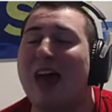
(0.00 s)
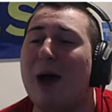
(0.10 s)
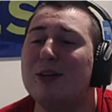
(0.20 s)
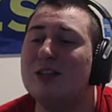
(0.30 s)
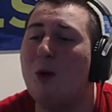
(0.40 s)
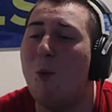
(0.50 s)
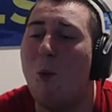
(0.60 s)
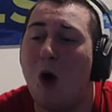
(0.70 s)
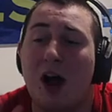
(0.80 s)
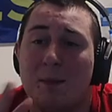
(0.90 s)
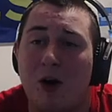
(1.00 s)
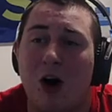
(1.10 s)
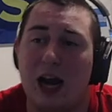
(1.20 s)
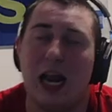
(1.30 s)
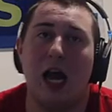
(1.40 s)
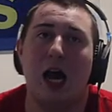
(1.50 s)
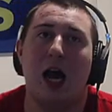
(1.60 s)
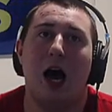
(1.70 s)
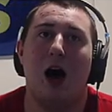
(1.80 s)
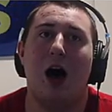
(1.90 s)
That was the one Mon
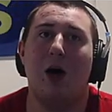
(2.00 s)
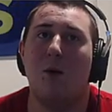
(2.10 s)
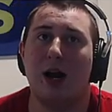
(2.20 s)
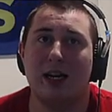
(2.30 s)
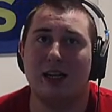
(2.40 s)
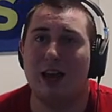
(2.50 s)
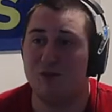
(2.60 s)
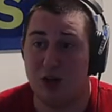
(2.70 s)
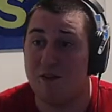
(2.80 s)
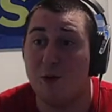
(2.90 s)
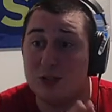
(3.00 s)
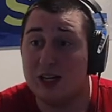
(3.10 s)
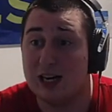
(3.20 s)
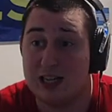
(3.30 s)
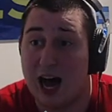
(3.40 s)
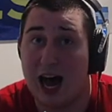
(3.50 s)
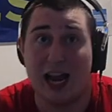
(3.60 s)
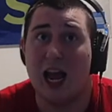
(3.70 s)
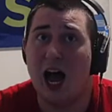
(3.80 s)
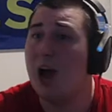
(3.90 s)
I wanted if if it was gonna
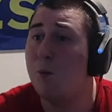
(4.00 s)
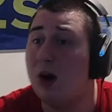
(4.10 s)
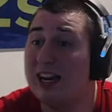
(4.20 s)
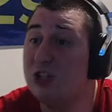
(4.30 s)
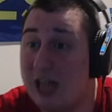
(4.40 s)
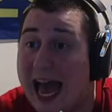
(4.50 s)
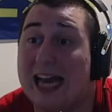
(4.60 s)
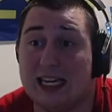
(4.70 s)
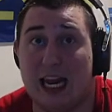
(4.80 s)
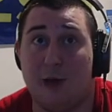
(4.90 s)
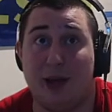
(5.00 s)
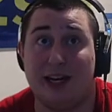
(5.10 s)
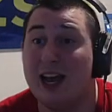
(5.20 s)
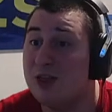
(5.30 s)
die, I wanted Chat to kill it.